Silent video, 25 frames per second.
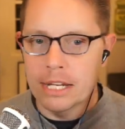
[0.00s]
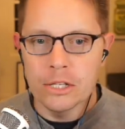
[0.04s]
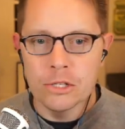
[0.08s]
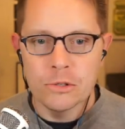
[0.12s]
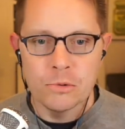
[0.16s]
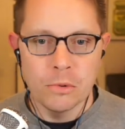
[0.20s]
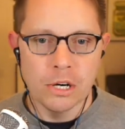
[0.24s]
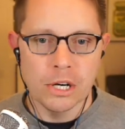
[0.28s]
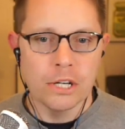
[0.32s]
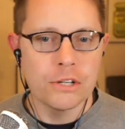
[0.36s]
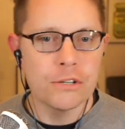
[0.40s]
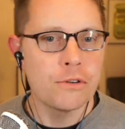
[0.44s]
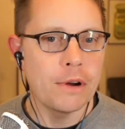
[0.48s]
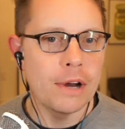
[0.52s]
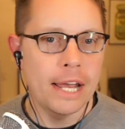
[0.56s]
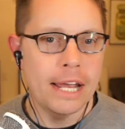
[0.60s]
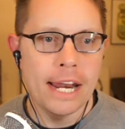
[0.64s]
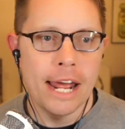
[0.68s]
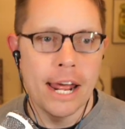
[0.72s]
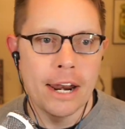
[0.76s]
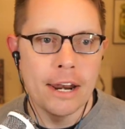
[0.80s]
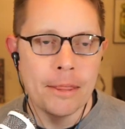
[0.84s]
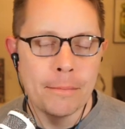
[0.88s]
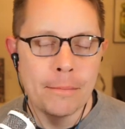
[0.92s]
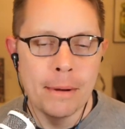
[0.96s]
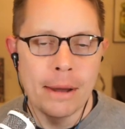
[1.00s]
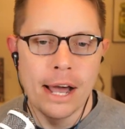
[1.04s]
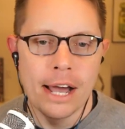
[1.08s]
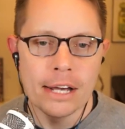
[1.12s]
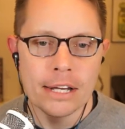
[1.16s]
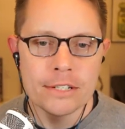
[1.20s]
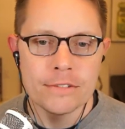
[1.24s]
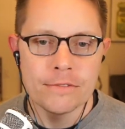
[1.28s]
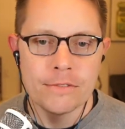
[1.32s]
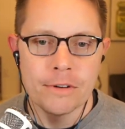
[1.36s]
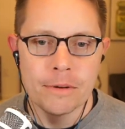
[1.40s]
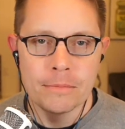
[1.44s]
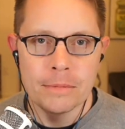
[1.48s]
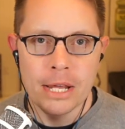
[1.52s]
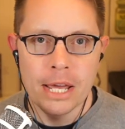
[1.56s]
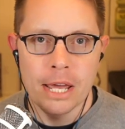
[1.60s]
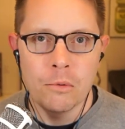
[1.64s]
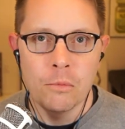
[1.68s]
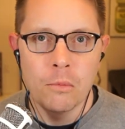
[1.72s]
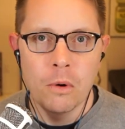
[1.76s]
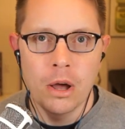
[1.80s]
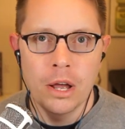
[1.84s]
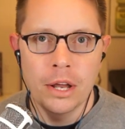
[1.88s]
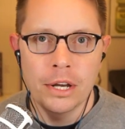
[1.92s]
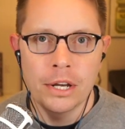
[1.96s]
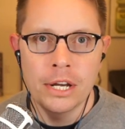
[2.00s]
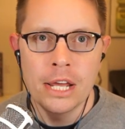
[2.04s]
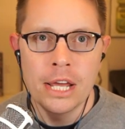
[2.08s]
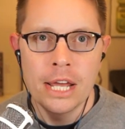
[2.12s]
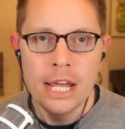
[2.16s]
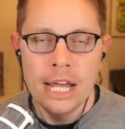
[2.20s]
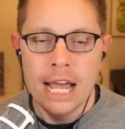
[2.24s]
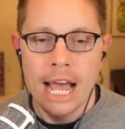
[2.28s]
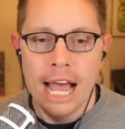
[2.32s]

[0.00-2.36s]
It's worked great out of the box from day one.